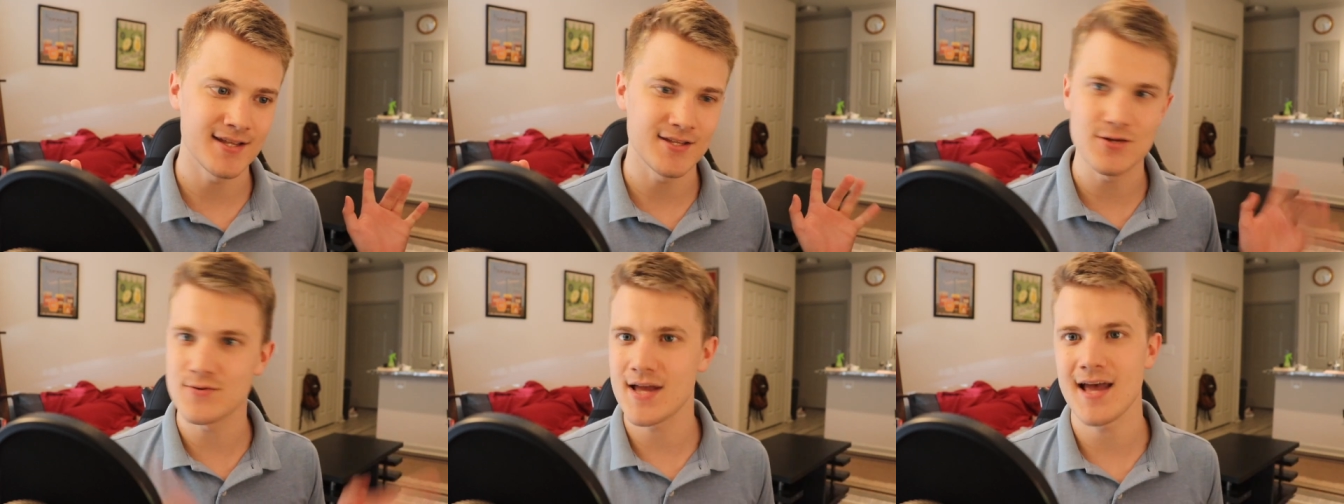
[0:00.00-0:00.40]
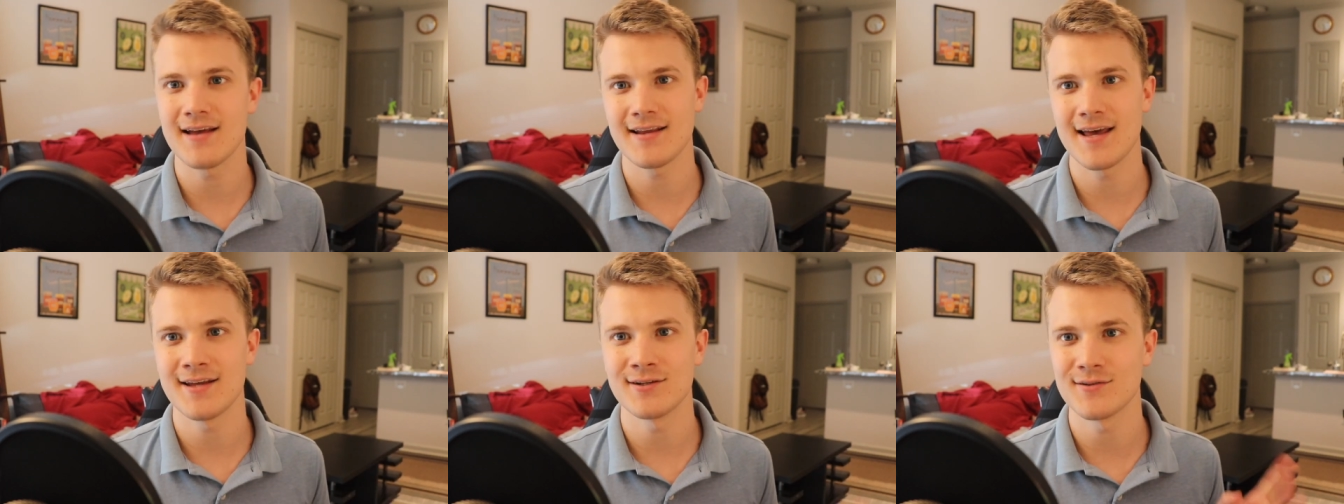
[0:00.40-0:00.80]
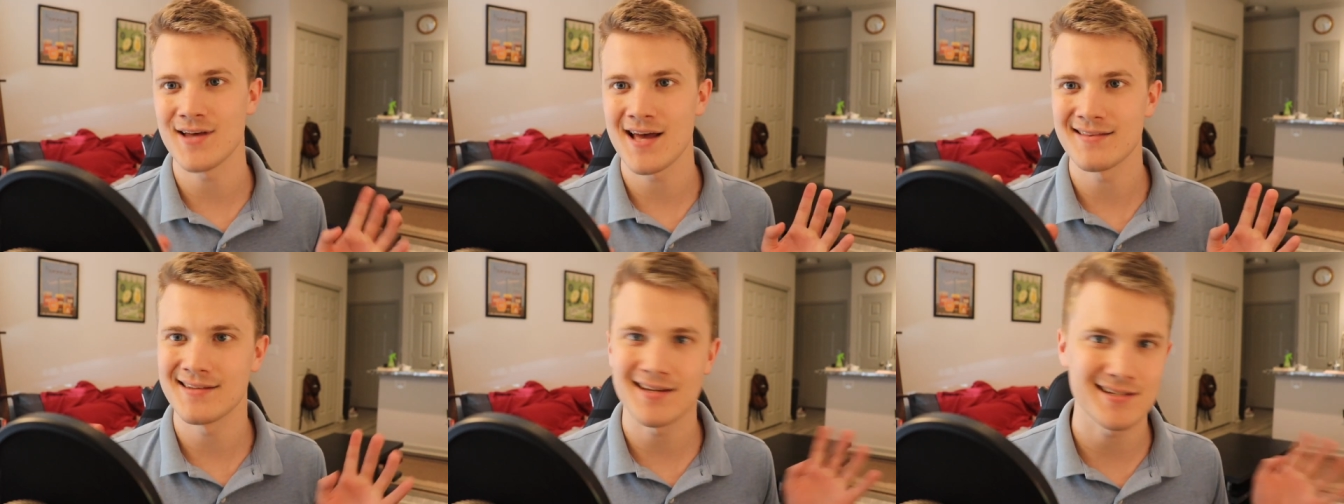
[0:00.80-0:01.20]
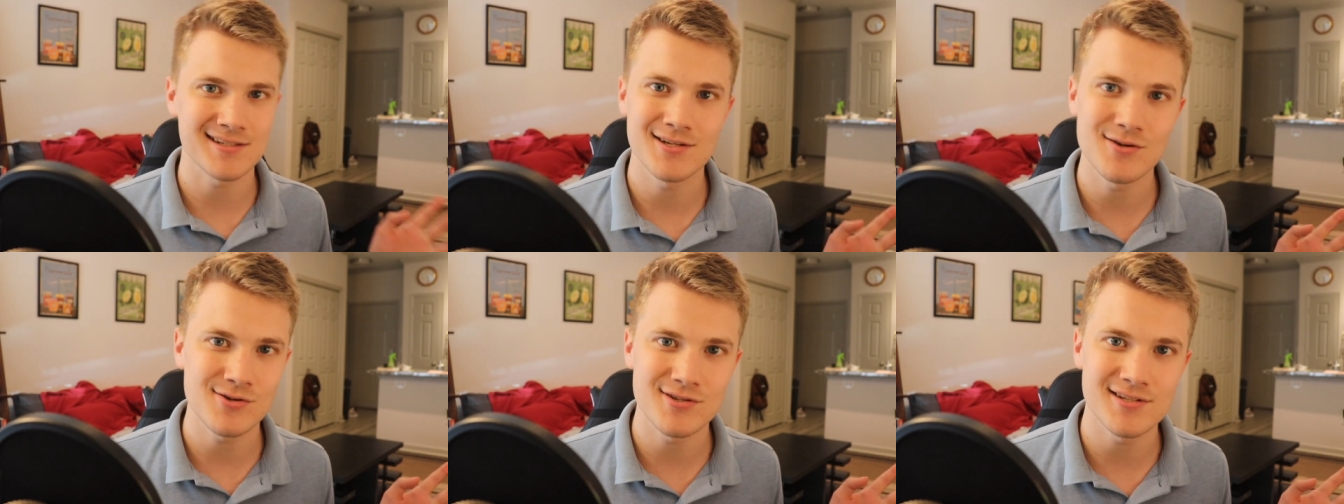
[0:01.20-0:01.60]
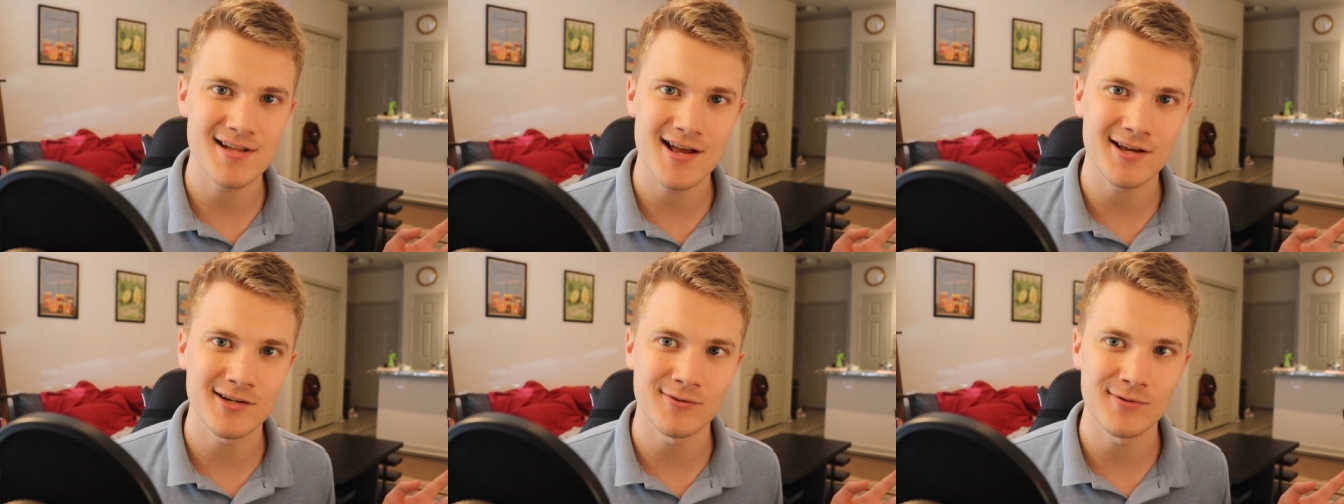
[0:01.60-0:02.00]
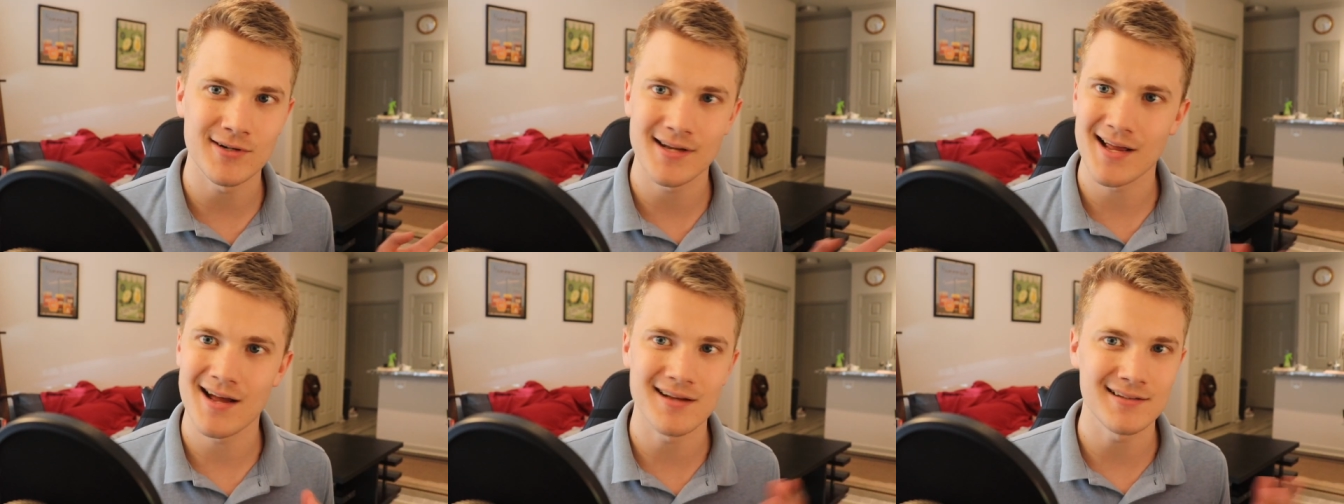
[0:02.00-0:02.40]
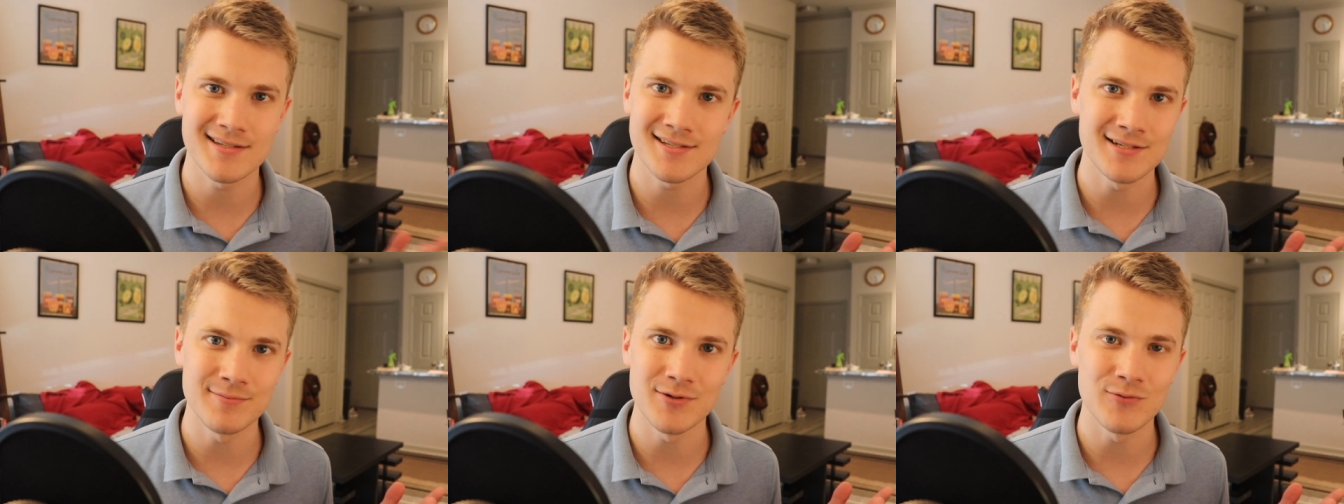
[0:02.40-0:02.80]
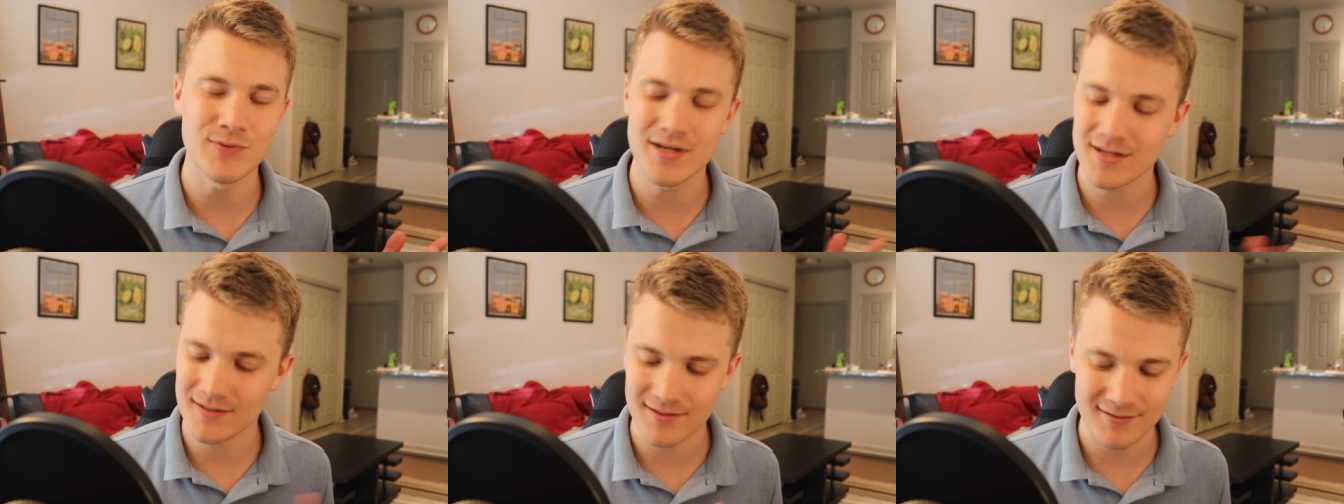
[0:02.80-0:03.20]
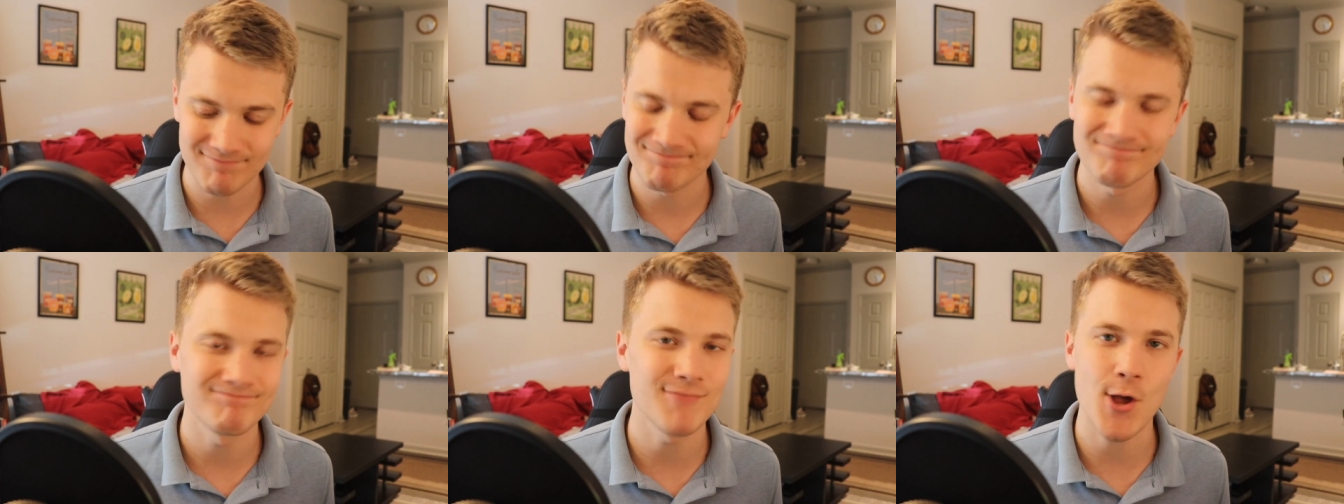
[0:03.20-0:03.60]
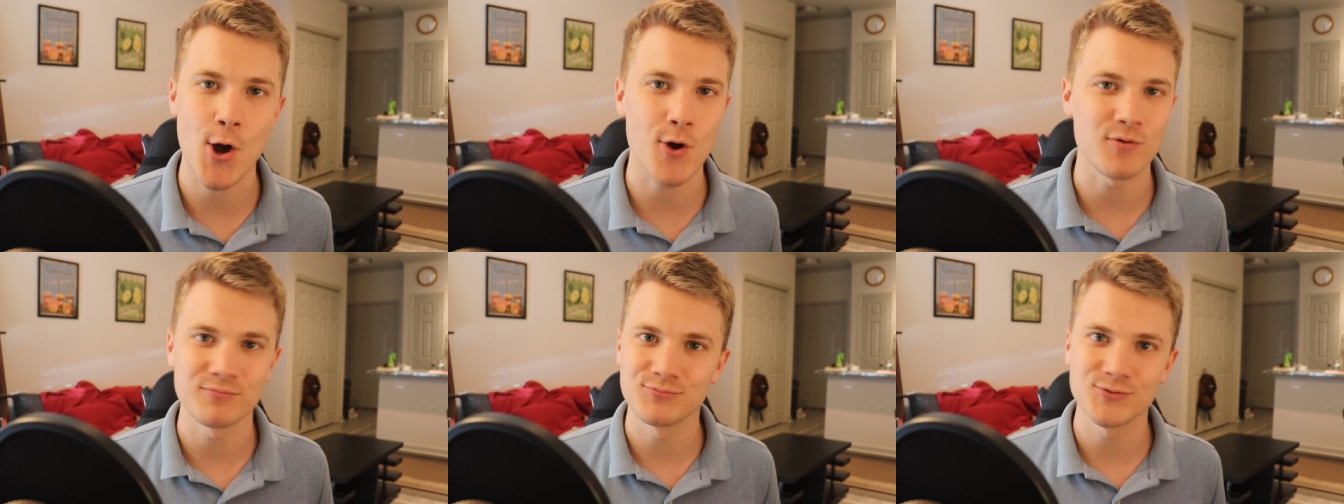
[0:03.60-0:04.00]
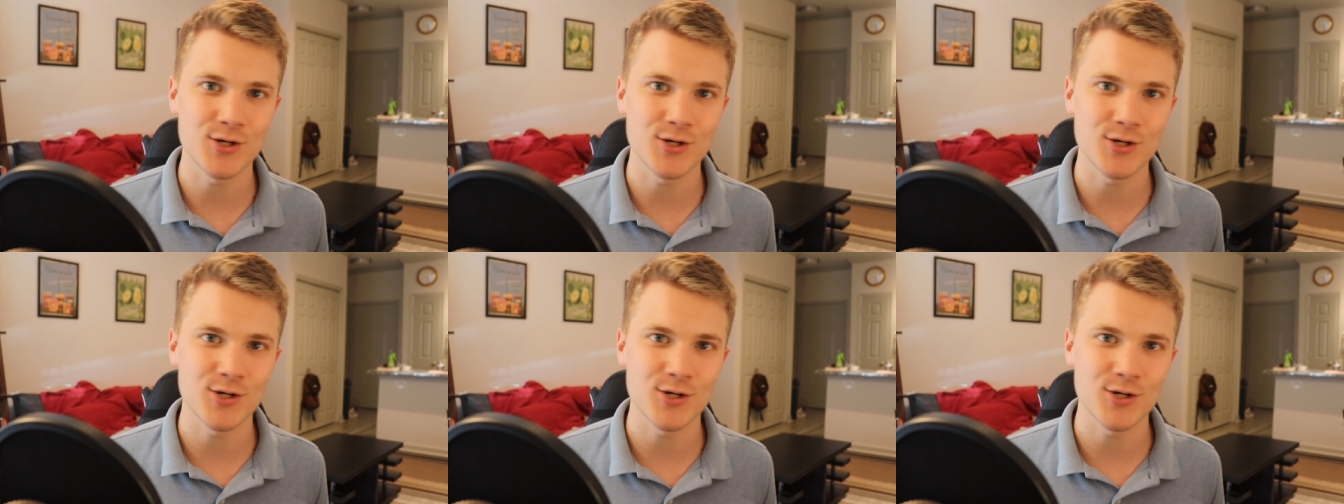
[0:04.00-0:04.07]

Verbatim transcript: you can't handle that, the execution's not gonna work out, this is gonna be weird, no,